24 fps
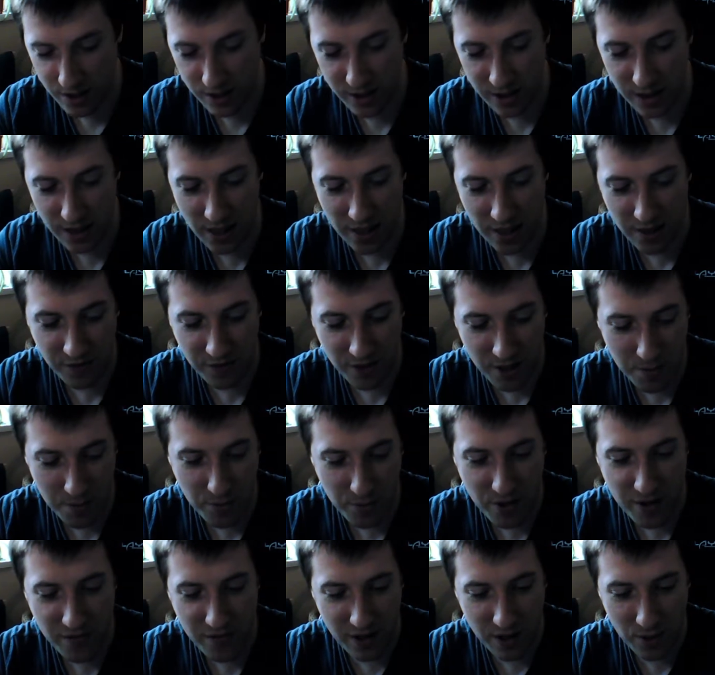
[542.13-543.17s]
very
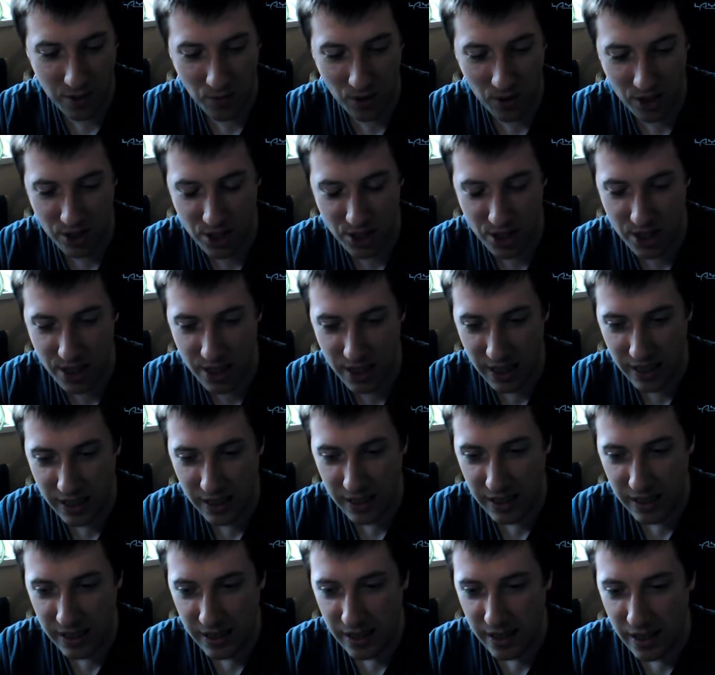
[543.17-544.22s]
briefly watched
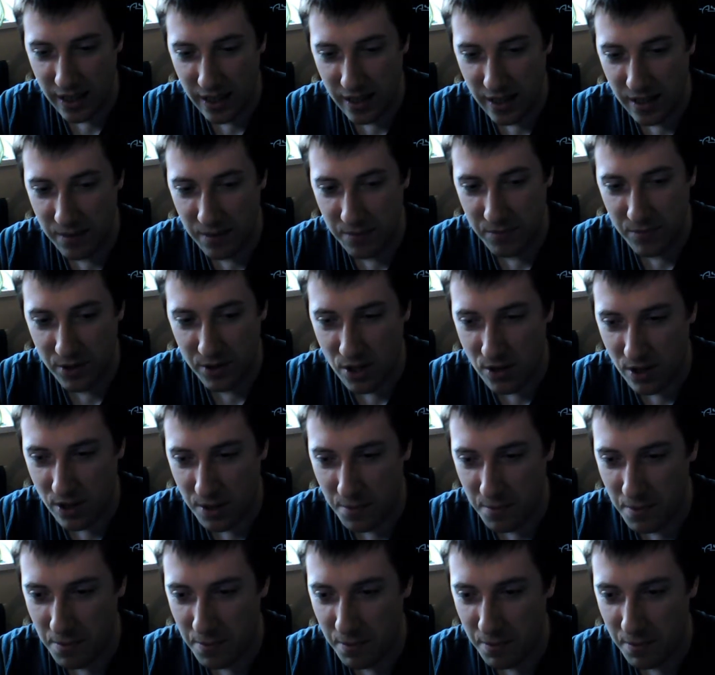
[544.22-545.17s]
Cucumber